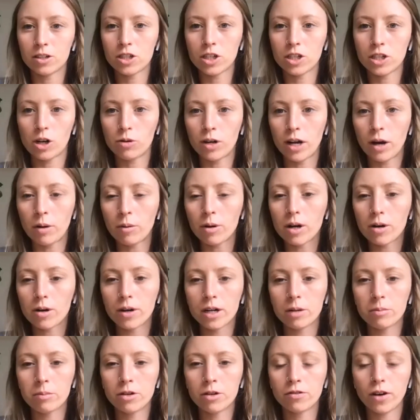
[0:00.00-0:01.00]
so now we're
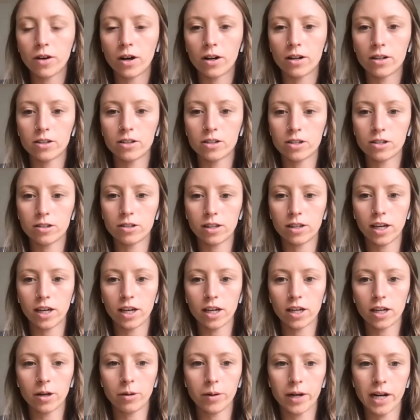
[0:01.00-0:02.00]
going to move on to the
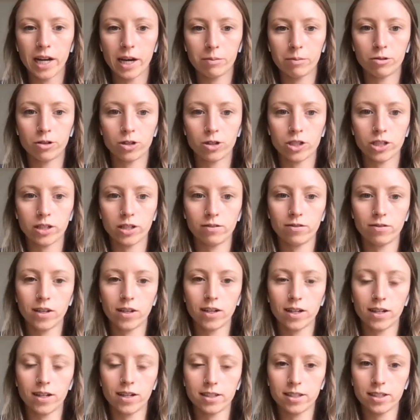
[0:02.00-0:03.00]
Q&A portion of
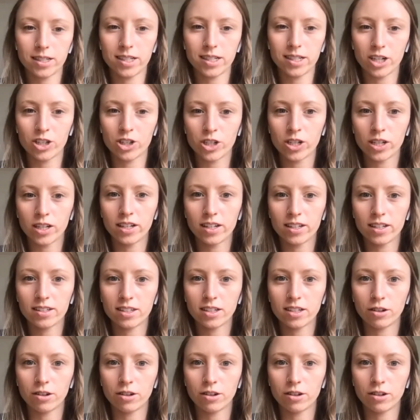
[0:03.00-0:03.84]
today's discussion.